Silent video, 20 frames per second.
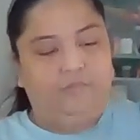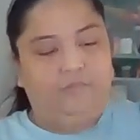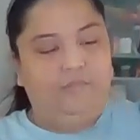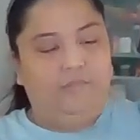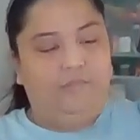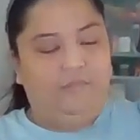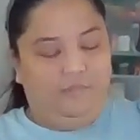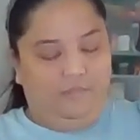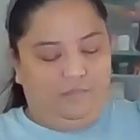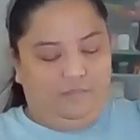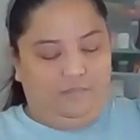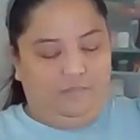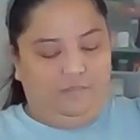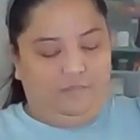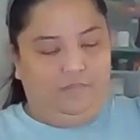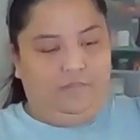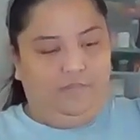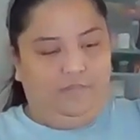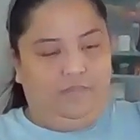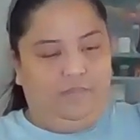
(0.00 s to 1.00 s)
And
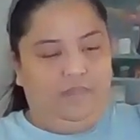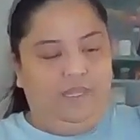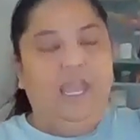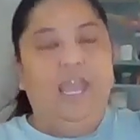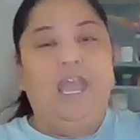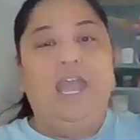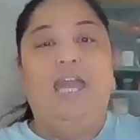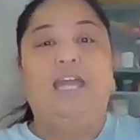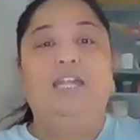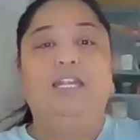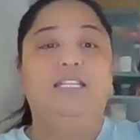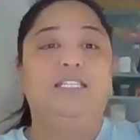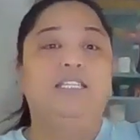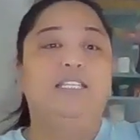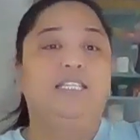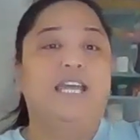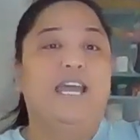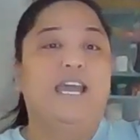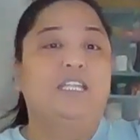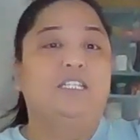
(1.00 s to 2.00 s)
this
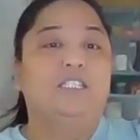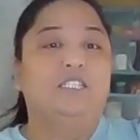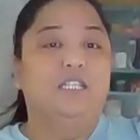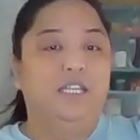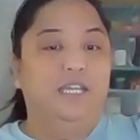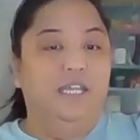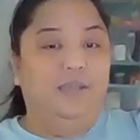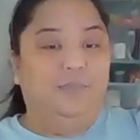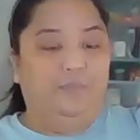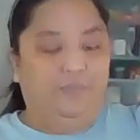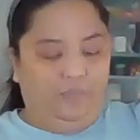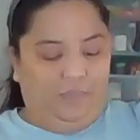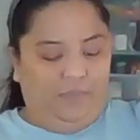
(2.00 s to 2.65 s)
is actually,